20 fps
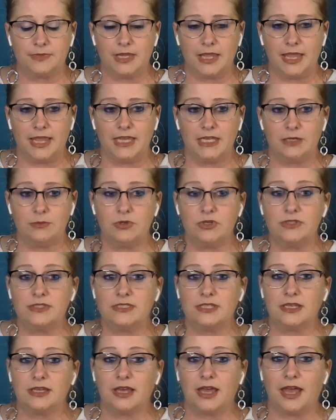Animals
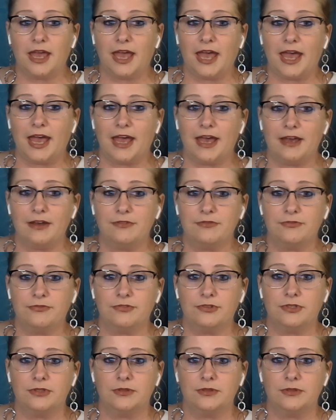have